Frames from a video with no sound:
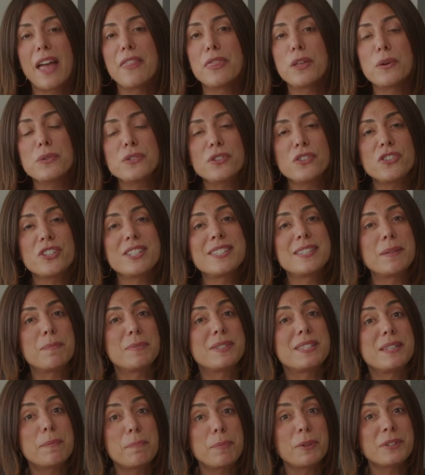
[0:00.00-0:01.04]
And those are just some
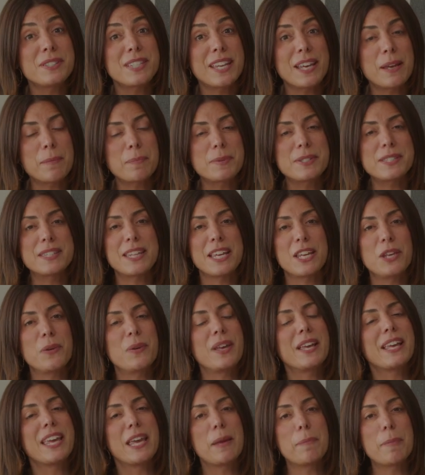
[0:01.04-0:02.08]
simple tips that you
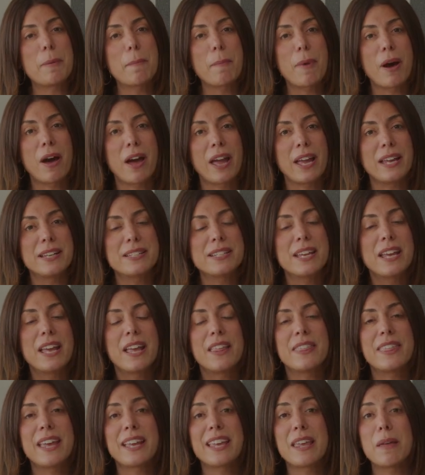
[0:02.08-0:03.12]
can keep in mind
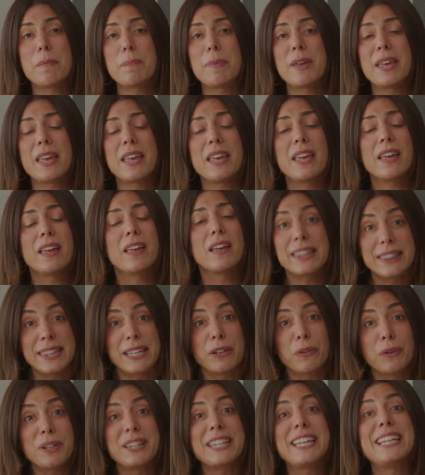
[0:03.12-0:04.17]
that can be
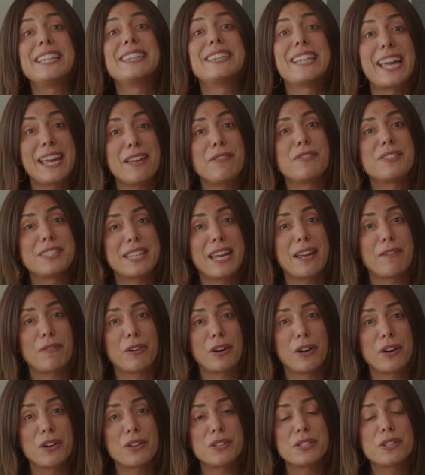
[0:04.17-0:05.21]
literally
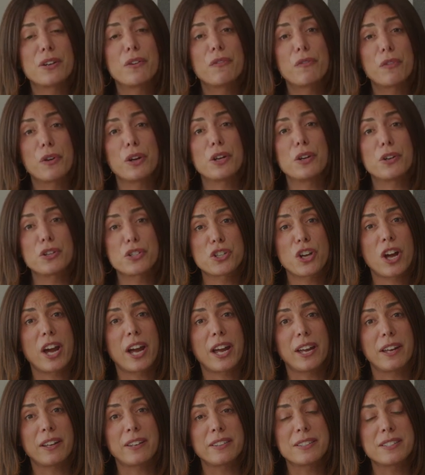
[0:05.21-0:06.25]
lifesavers for your
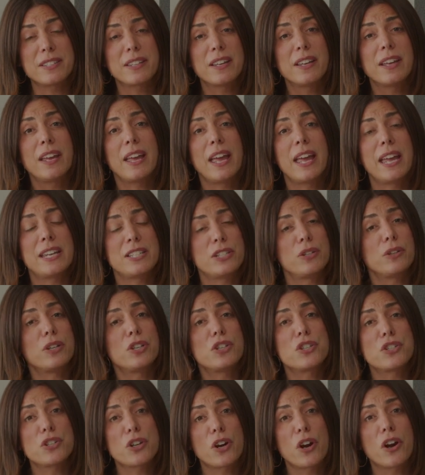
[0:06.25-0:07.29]
child to
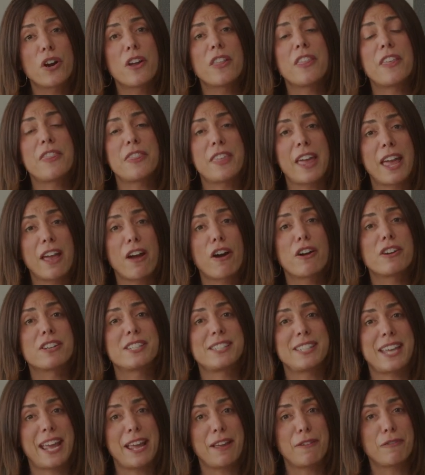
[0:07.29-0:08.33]
ensure that they are
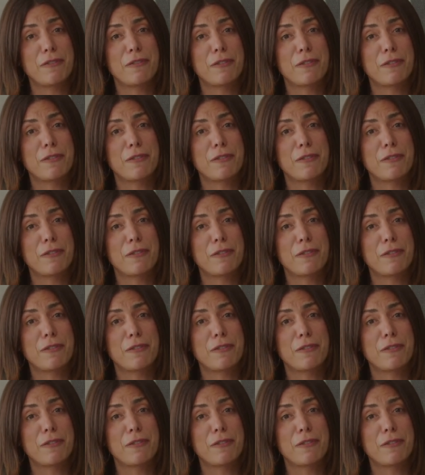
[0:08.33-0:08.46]
safe.